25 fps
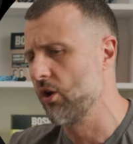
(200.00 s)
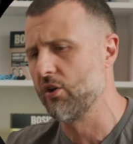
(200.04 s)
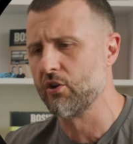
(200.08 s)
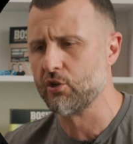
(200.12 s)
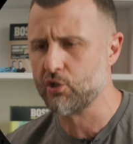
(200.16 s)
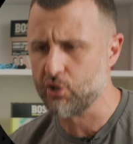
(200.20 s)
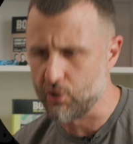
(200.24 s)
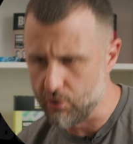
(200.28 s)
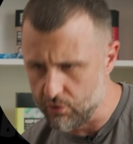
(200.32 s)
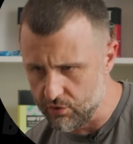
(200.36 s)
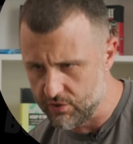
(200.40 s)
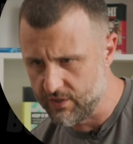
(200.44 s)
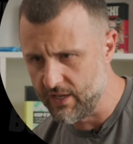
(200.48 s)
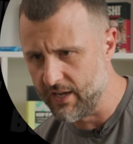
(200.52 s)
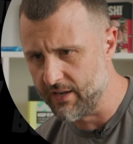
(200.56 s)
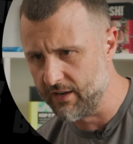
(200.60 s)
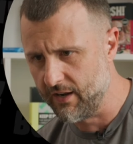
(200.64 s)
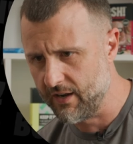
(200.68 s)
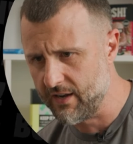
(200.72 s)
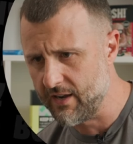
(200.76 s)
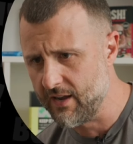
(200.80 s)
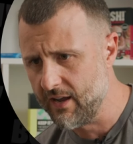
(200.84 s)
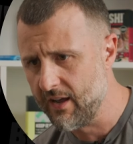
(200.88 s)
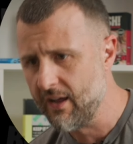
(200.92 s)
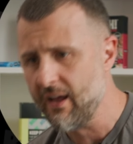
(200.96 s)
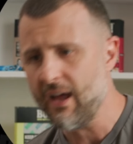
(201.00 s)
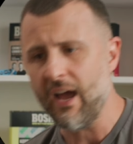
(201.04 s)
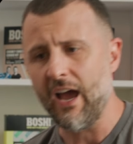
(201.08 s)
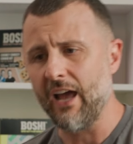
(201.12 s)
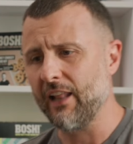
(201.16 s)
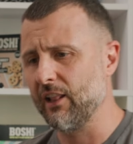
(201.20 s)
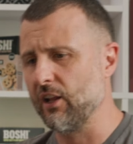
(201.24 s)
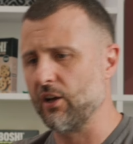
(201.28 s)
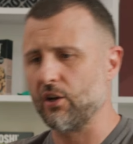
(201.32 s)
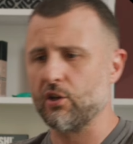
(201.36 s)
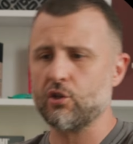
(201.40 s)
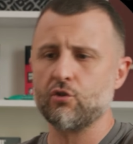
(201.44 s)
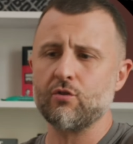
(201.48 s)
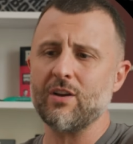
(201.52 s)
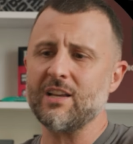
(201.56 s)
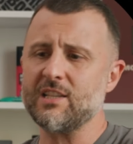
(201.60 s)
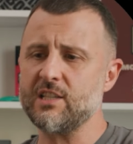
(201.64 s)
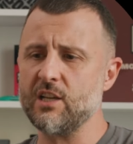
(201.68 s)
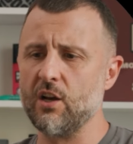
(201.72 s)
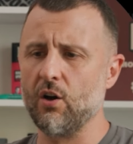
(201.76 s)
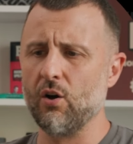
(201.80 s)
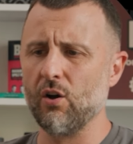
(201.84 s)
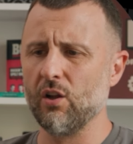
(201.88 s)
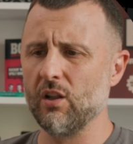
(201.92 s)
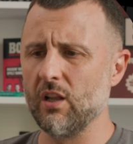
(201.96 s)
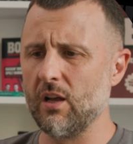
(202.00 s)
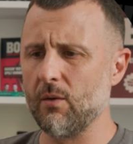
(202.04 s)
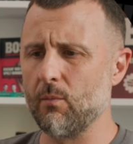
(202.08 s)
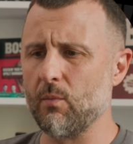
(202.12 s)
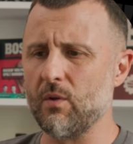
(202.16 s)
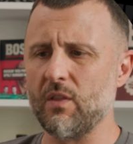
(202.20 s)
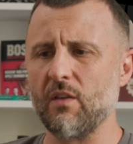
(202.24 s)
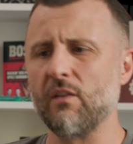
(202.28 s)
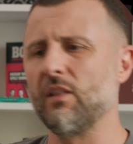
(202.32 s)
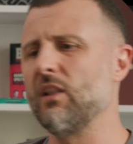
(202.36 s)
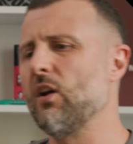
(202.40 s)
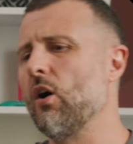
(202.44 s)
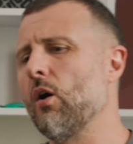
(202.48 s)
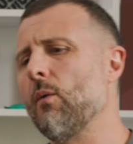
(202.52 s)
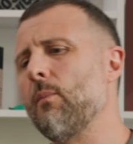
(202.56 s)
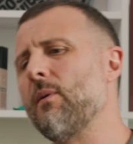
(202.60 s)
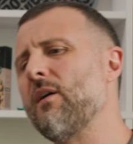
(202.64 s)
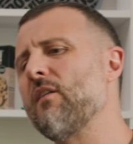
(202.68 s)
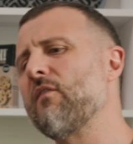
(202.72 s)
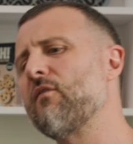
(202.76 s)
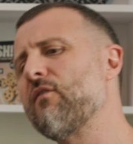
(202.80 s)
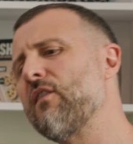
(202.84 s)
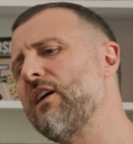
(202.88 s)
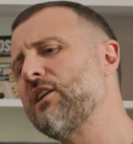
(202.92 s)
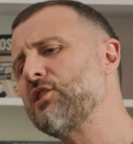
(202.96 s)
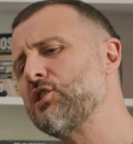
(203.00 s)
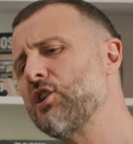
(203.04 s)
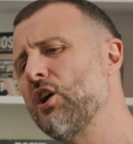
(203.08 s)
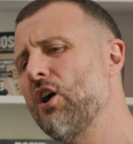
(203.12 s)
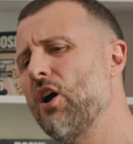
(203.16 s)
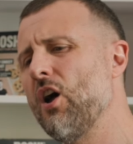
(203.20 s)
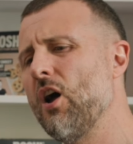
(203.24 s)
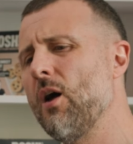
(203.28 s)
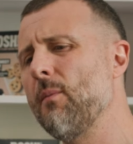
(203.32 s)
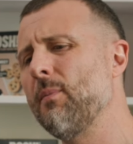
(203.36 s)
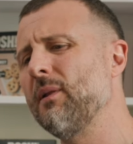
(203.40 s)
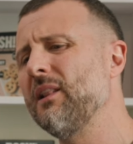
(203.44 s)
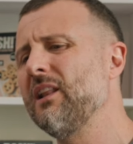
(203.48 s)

on a Tuesday night. And look, dress it all up with a little bit of fresh herb,